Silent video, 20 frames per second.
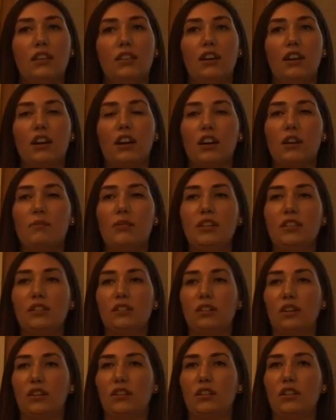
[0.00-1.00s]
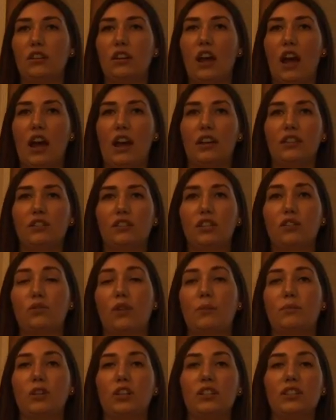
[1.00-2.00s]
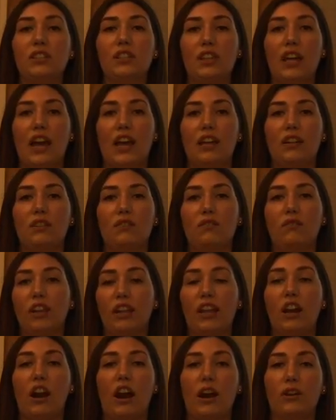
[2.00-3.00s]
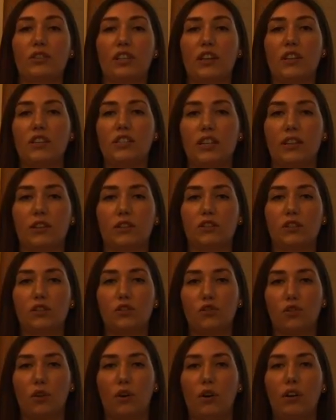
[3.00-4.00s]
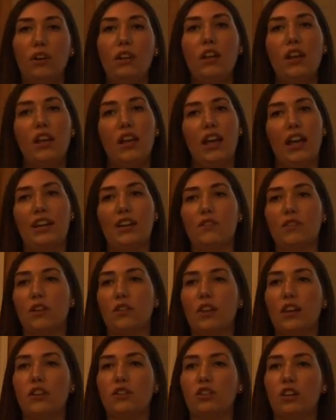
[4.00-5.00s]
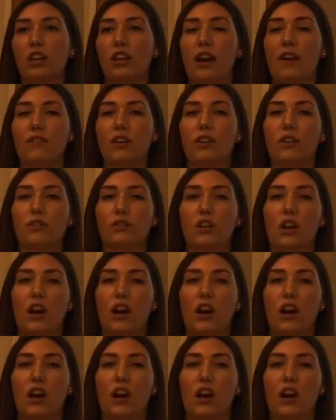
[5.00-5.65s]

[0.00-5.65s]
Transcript: There are going to be certain disruptions that really are outside the dealer's control, and even though they usually cover those